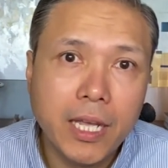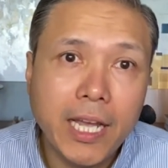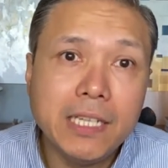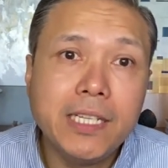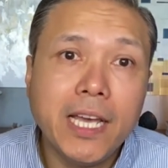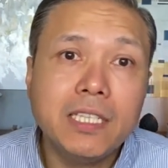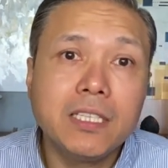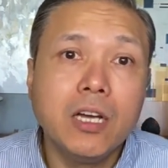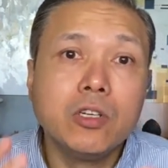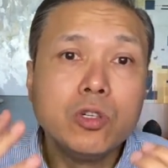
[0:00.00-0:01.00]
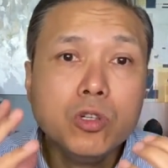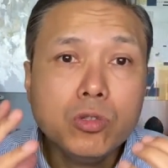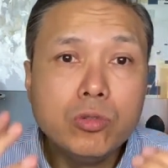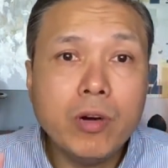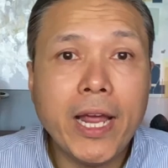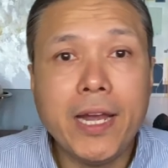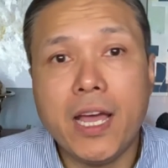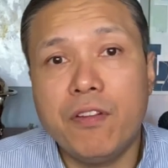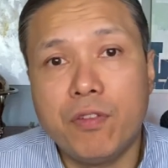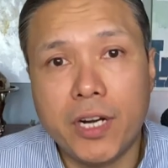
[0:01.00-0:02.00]
It takes great
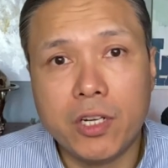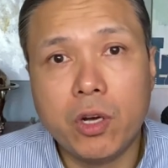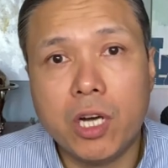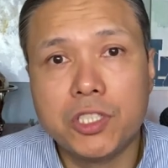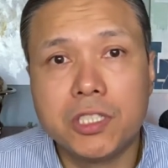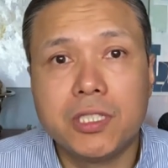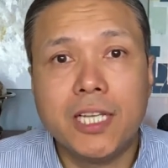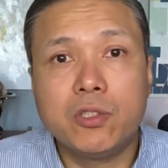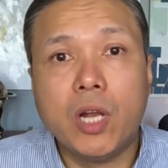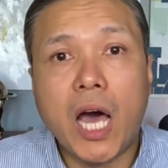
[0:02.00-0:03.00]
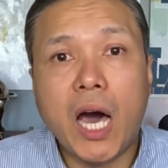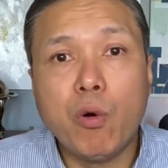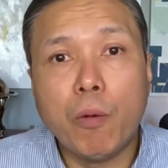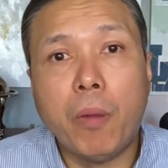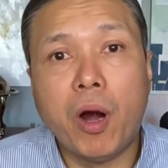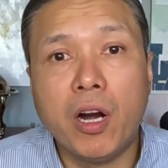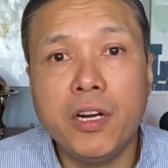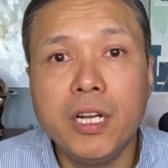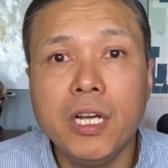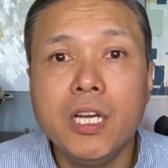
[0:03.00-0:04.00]
effort and consciousness on our
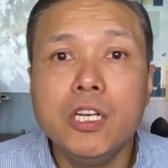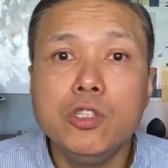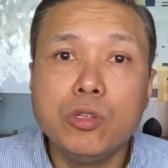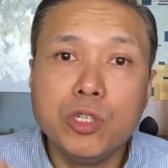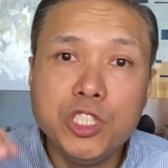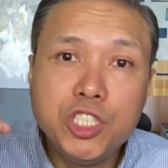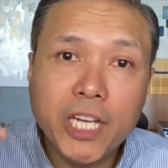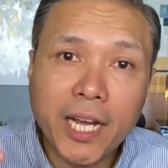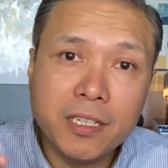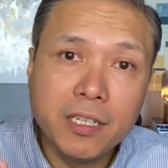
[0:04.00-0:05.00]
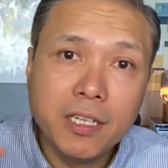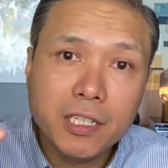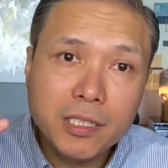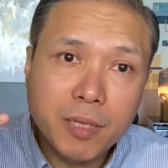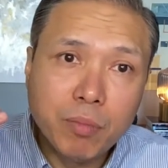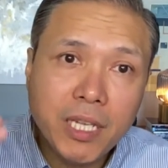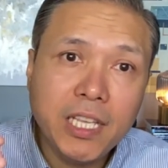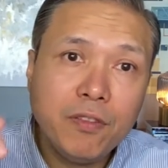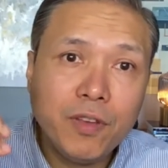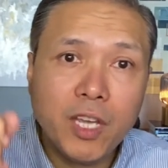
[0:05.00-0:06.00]
part to reject the
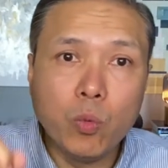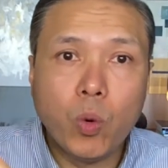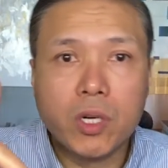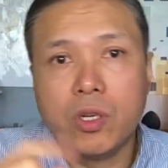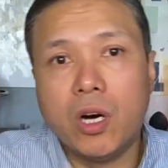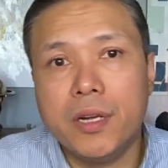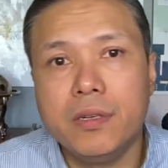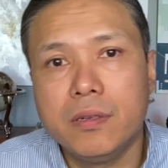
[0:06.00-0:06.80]
belief in one God.